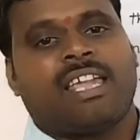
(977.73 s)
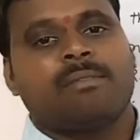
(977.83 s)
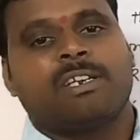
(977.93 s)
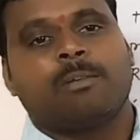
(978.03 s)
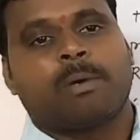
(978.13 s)

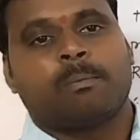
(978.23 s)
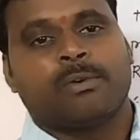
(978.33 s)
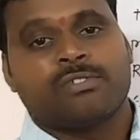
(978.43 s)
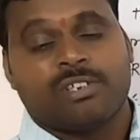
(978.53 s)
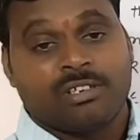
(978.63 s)
came and
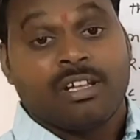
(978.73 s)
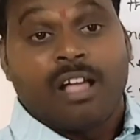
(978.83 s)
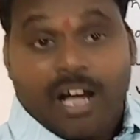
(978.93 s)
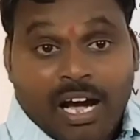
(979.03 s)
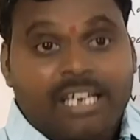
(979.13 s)
proposed
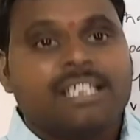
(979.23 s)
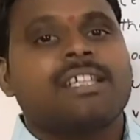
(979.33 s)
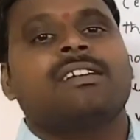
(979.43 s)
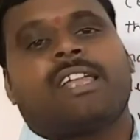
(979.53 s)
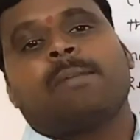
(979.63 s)

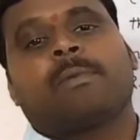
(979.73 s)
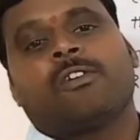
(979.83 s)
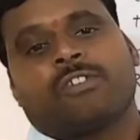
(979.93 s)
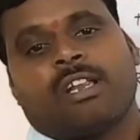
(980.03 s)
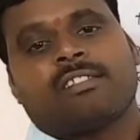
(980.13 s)
another type
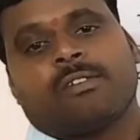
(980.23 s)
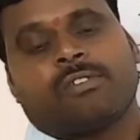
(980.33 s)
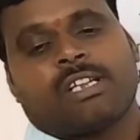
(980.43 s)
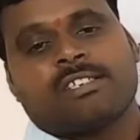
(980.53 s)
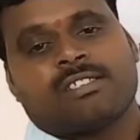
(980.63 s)
of
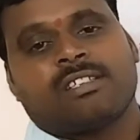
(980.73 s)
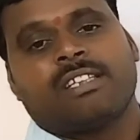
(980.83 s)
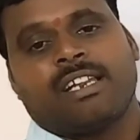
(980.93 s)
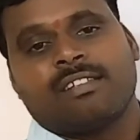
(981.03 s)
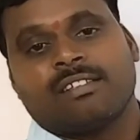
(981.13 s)
classification,
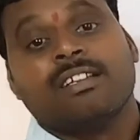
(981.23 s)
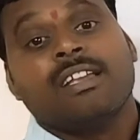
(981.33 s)
that is